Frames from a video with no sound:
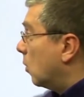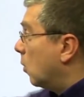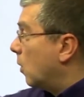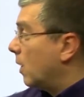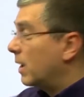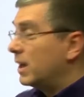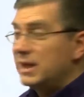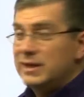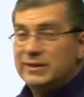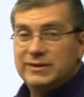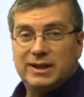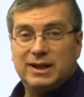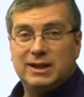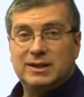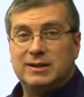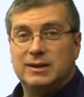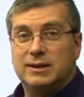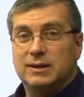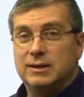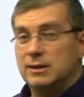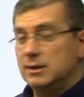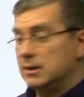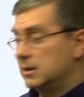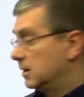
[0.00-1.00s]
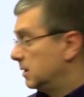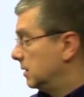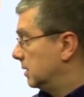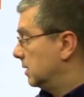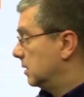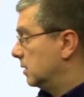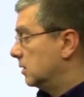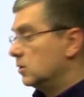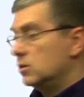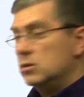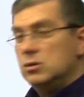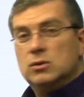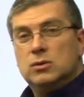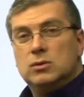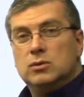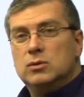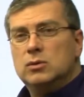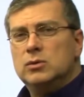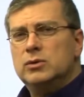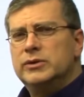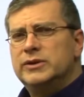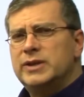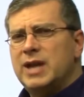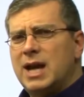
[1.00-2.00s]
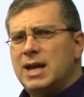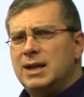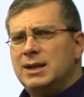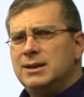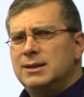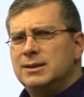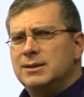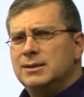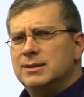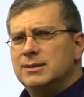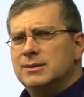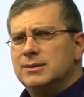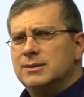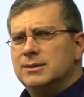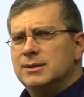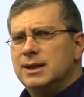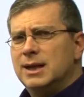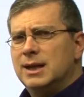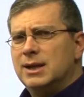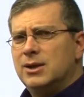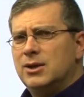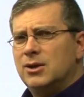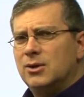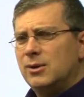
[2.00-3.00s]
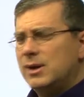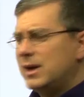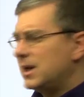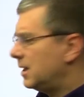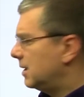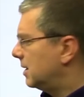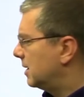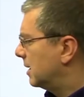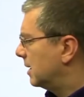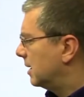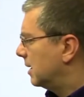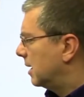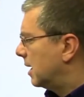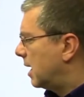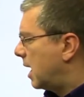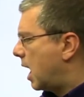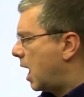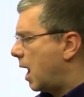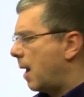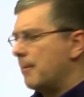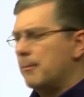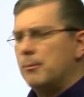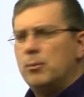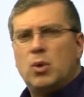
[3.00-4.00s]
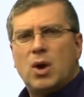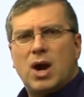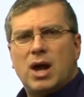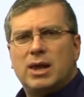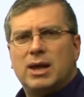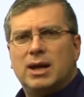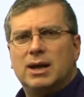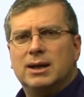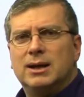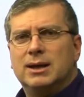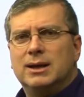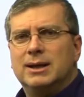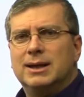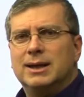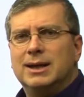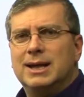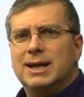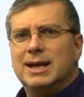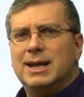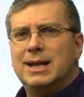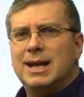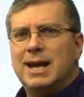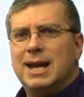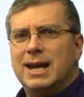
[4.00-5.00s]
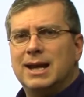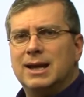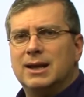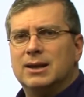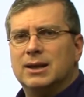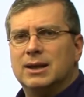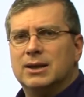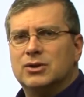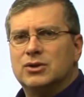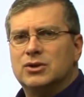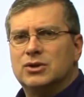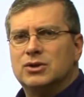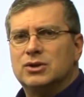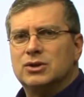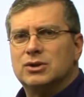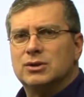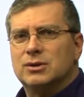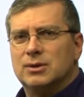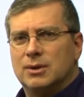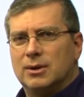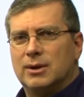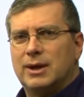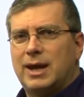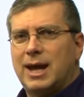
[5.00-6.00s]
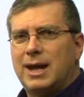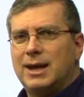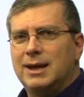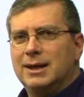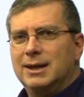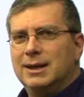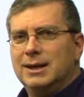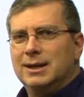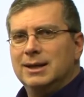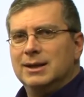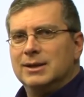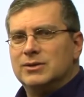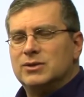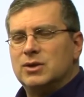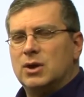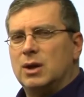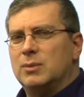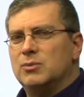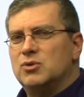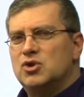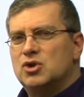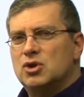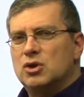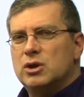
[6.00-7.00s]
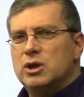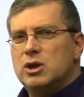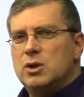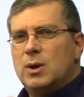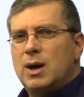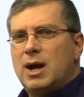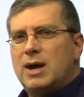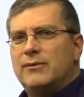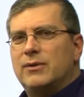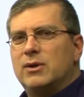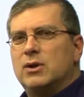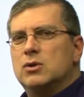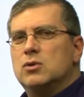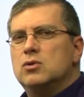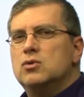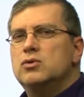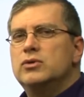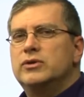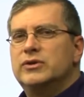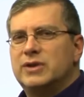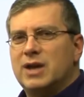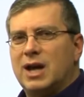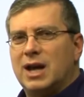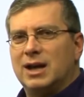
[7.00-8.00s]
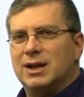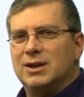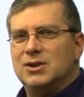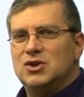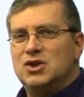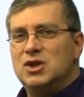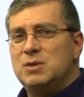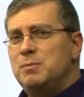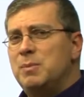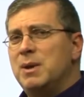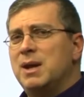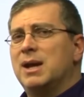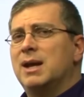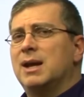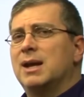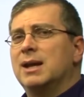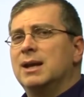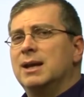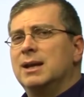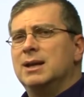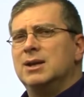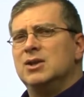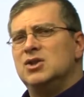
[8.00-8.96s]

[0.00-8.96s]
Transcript: What is it? Usan in Korean, umbrella in English, okay? So I'm sure you have a usan. Jipe